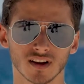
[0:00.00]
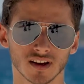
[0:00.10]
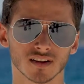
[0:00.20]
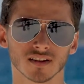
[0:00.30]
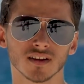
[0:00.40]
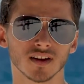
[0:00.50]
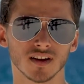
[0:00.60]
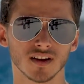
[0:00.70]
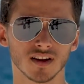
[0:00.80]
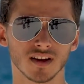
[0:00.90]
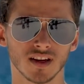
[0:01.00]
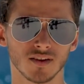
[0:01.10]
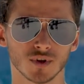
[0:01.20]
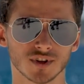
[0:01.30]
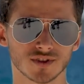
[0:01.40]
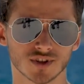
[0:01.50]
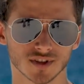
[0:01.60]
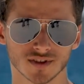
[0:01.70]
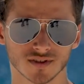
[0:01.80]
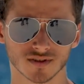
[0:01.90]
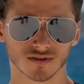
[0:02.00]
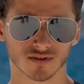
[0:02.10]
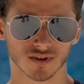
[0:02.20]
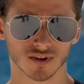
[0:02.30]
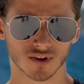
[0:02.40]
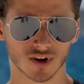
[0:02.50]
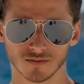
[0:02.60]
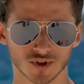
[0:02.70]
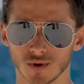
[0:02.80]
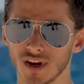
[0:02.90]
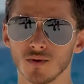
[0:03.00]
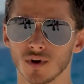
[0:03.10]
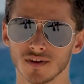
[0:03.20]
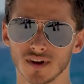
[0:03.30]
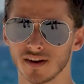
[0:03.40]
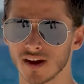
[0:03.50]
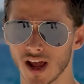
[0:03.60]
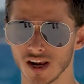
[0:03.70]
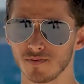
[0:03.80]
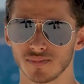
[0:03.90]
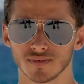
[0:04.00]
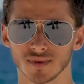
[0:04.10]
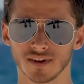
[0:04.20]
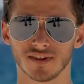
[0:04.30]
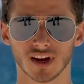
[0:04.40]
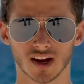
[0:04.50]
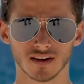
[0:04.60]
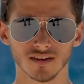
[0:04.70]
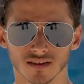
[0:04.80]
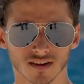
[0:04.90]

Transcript: Like, he would just come to anyone and help if he can.